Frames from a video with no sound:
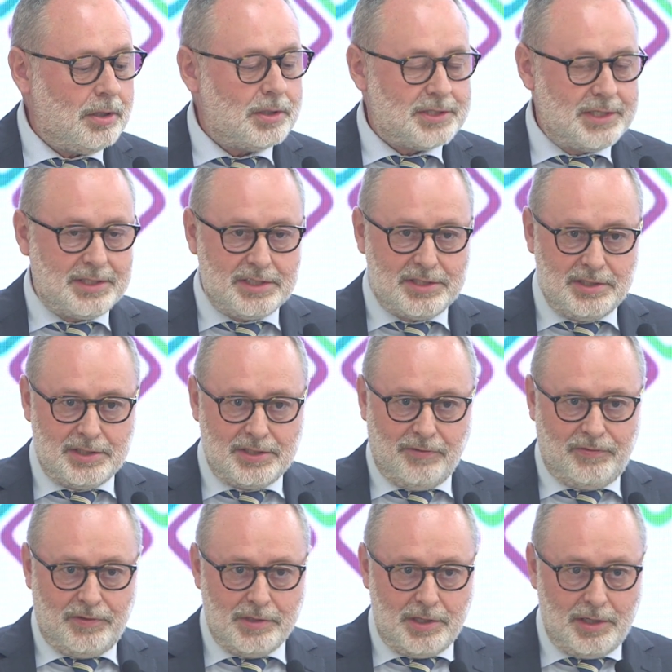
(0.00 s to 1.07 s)
citizens
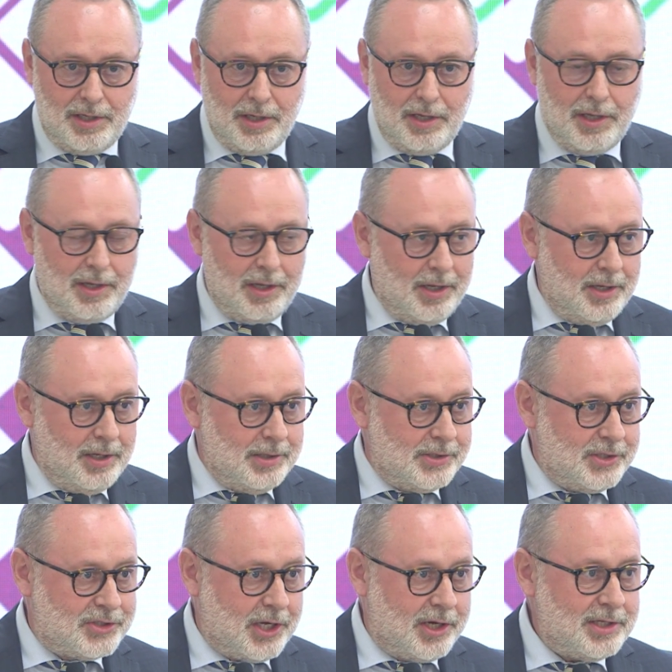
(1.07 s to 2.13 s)
of the
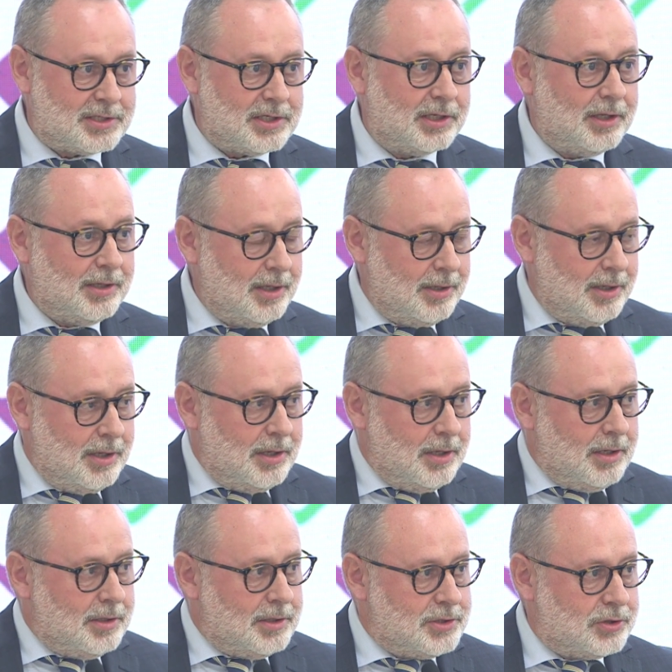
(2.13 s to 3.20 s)
society.
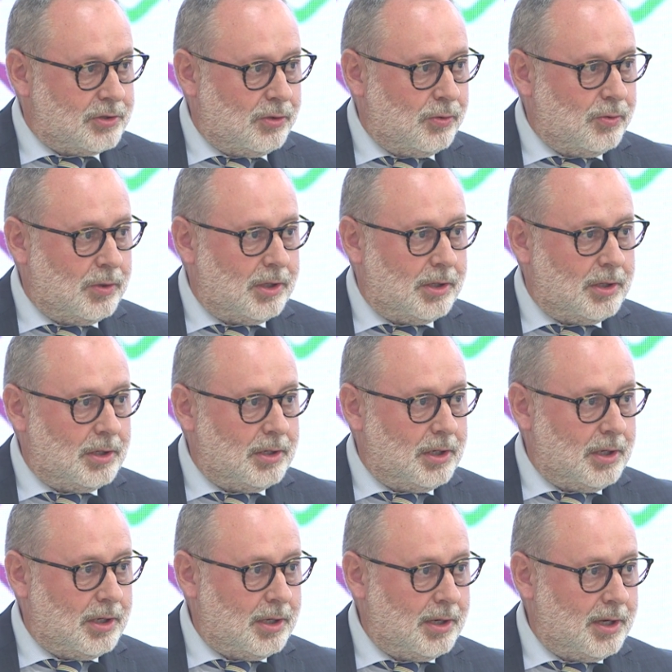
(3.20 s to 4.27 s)
So
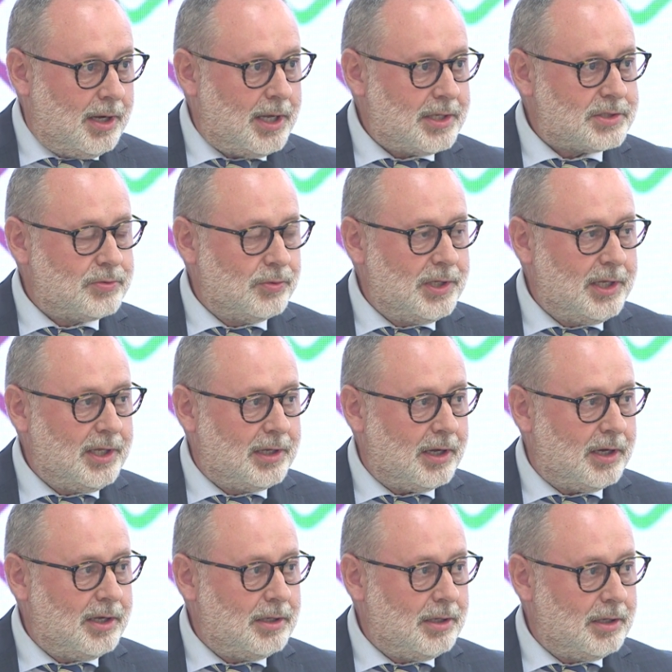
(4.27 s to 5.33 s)
last week
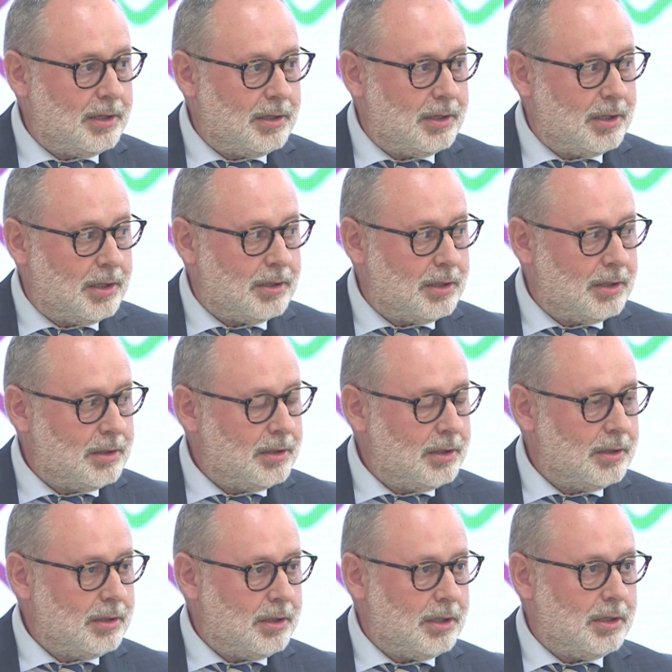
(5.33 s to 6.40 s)

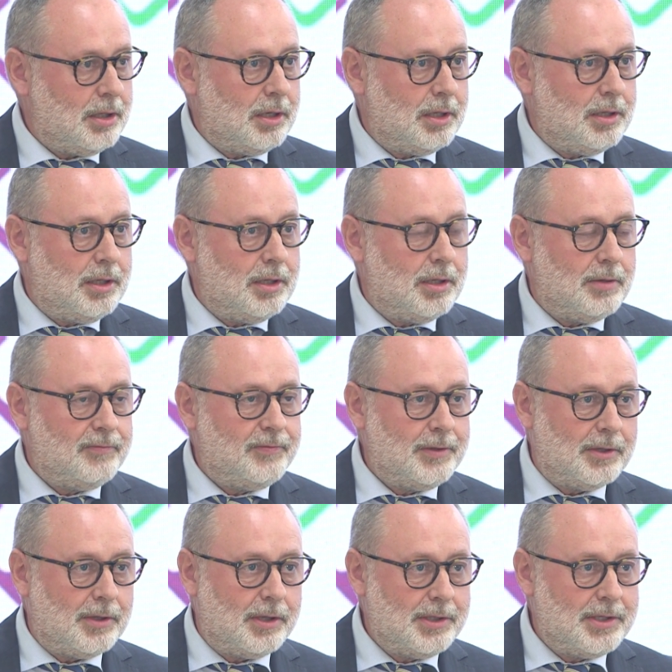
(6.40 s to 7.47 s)
I
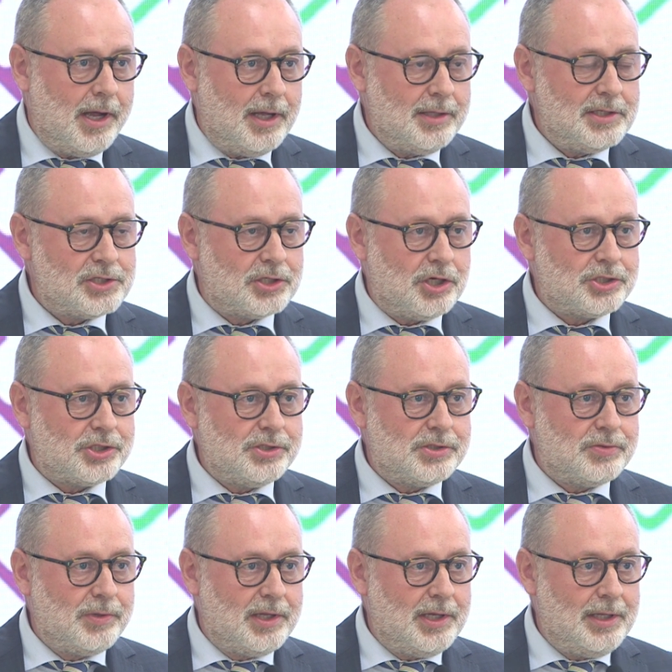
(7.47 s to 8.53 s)
had
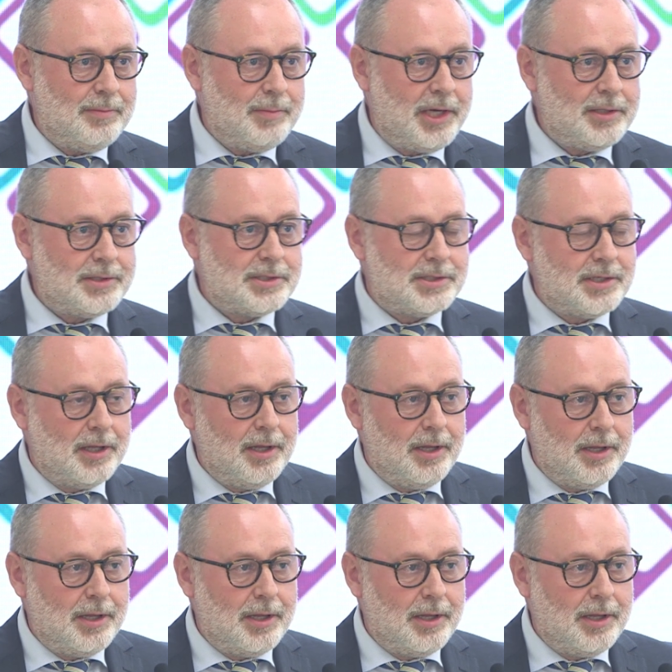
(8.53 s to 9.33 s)
discussions with the inmates